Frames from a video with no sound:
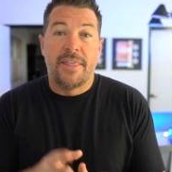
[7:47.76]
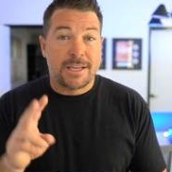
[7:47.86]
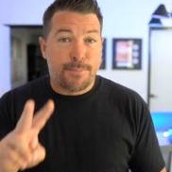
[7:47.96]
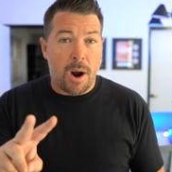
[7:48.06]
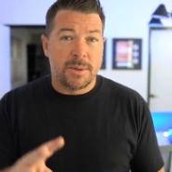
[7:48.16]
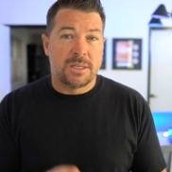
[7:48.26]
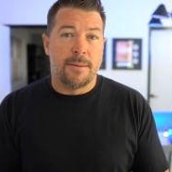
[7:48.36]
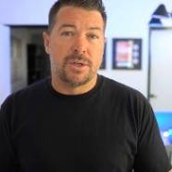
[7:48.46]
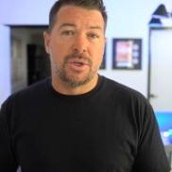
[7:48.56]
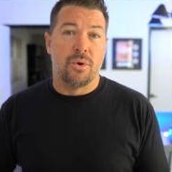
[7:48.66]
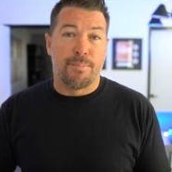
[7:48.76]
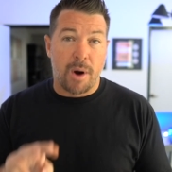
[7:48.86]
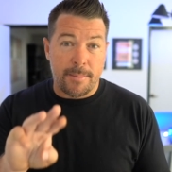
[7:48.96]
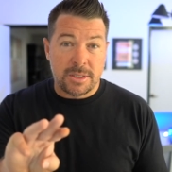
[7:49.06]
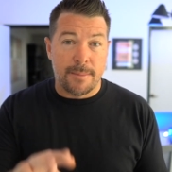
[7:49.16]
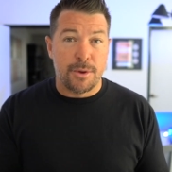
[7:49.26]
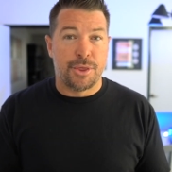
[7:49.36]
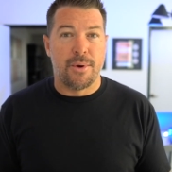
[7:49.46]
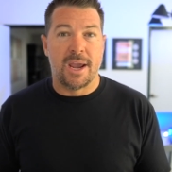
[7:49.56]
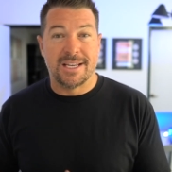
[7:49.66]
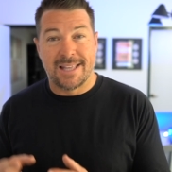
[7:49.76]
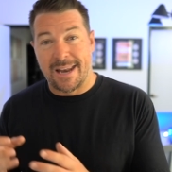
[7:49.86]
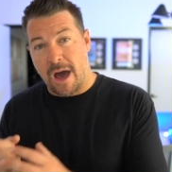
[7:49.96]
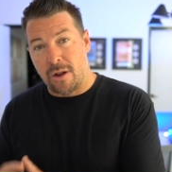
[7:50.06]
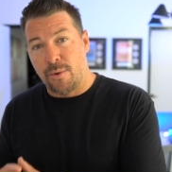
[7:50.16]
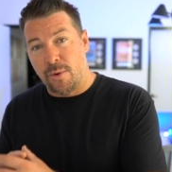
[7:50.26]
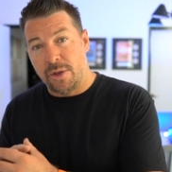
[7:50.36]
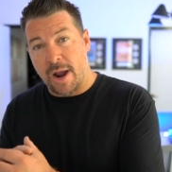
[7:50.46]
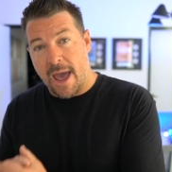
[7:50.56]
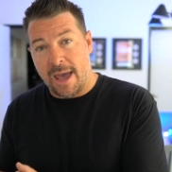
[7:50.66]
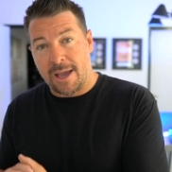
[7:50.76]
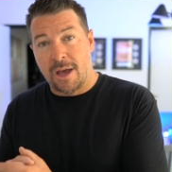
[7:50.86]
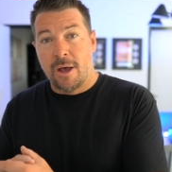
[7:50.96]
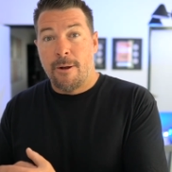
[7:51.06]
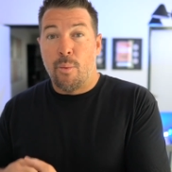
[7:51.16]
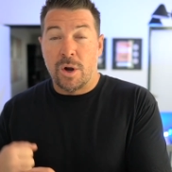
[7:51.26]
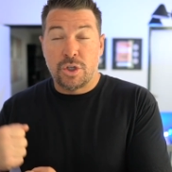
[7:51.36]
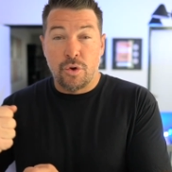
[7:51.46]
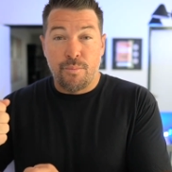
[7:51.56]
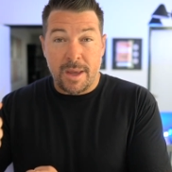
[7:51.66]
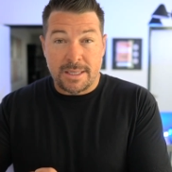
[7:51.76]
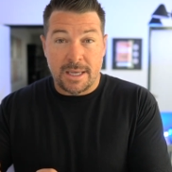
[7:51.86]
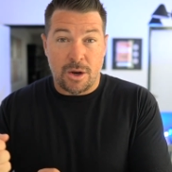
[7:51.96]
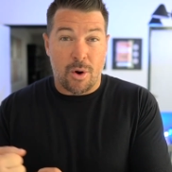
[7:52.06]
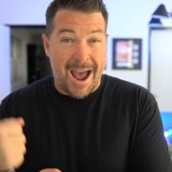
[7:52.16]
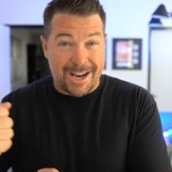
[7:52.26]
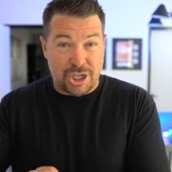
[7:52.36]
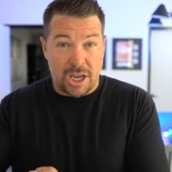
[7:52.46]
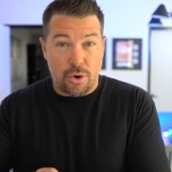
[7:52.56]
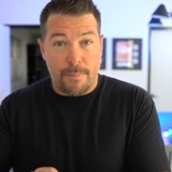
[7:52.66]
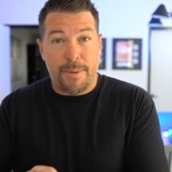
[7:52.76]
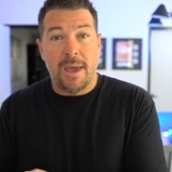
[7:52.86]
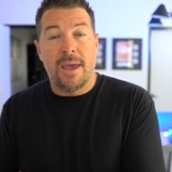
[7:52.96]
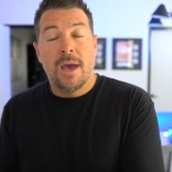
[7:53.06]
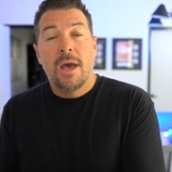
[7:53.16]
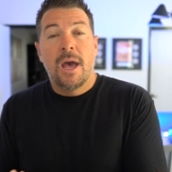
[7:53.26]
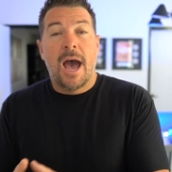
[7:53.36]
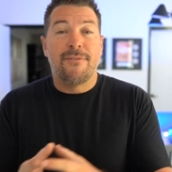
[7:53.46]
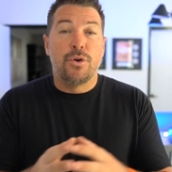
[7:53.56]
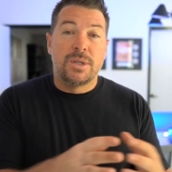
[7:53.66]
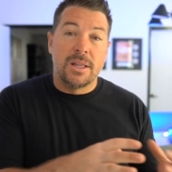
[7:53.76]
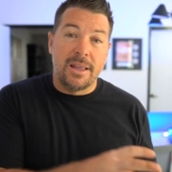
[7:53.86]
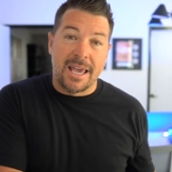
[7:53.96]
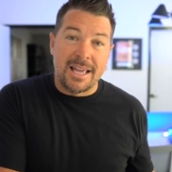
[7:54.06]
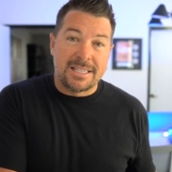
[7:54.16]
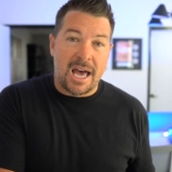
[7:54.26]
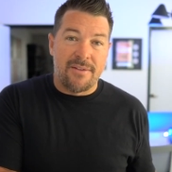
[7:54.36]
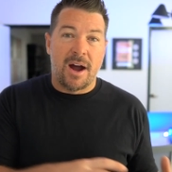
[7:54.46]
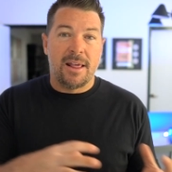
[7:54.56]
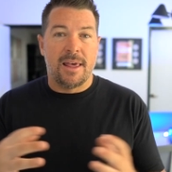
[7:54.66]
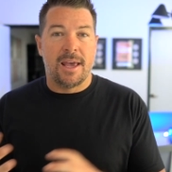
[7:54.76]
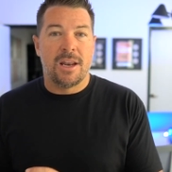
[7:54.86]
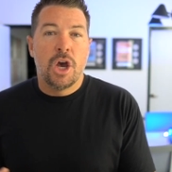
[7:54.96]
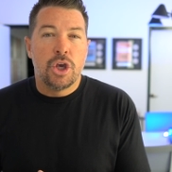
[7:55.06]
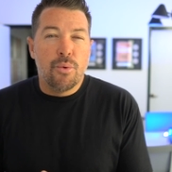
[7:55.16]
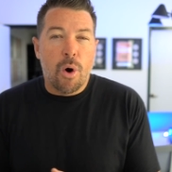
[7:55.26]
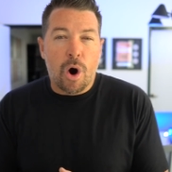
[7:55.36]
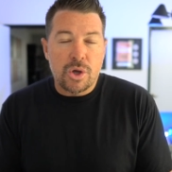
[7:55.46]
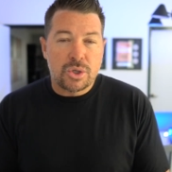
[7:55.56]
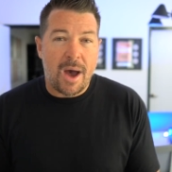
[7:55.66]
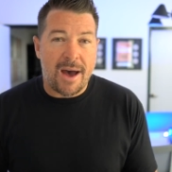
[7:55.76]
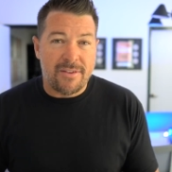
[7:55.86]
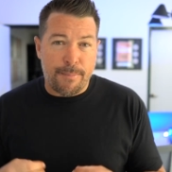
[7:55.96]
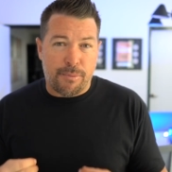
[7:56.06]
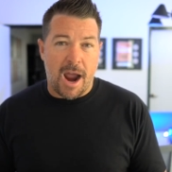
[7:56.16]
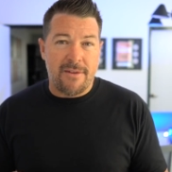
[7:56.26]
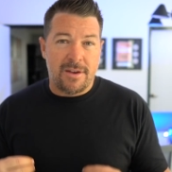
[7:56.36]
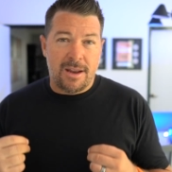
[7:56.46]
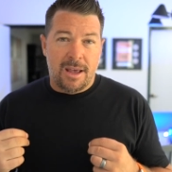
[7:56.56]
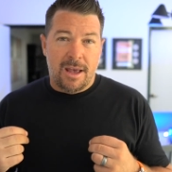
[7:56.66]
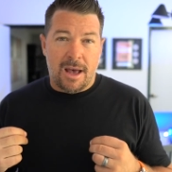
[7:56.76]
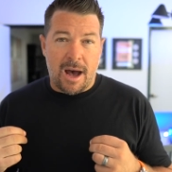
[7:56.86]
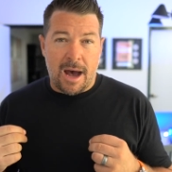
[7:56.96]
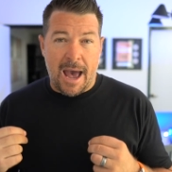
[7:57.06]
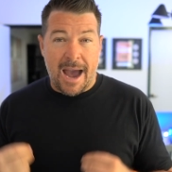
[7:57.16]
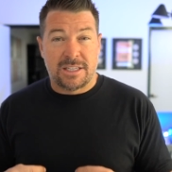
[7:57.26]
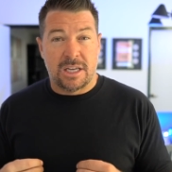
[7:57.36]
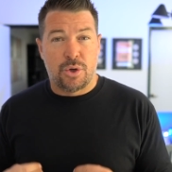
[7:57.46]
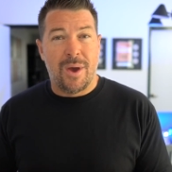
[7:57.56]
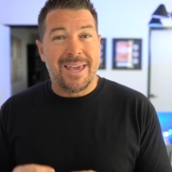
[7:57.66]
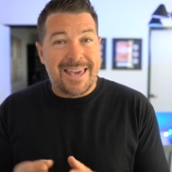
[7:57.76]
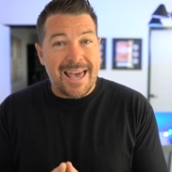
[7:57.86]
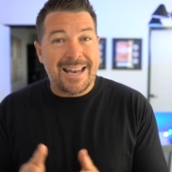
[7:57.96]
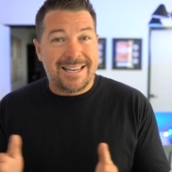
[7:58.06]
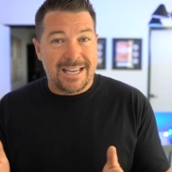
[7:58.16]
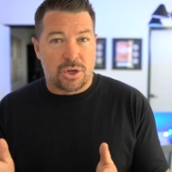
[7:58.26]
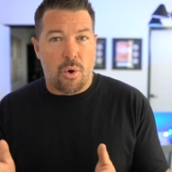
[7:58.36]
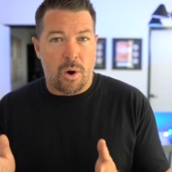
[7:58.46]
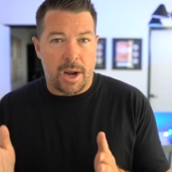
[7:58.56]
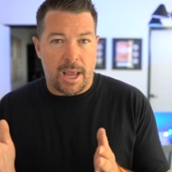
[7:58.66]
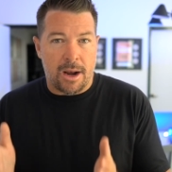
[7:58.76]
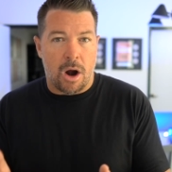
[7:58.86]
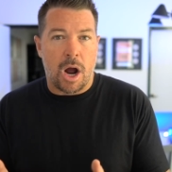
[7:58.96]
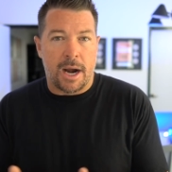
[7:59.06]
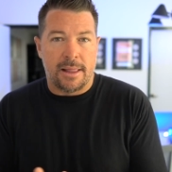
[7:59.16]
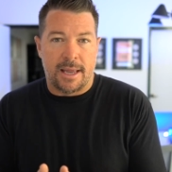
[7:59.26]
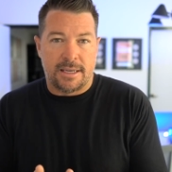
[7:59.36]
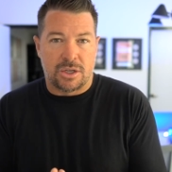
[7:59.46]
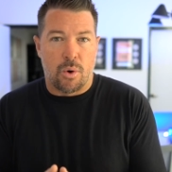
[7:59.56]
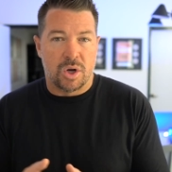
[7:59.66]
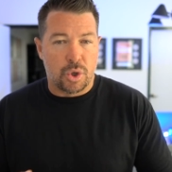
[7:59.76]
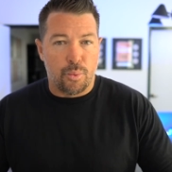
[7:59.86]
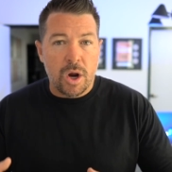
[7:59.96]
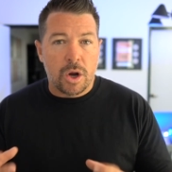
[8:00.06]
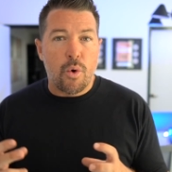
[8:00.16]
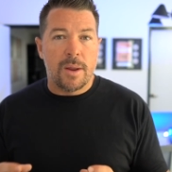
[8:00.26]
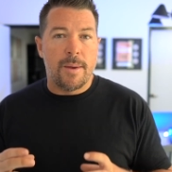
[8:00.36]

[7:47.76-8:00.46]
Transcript: that's promise number 2. Promise number 3 is that not only will your egg, once you mint it or hatch it into a bee, have utility inside of Honeyland, you will also have a private access to a gated Discord in our Honeyland Discord. So we are going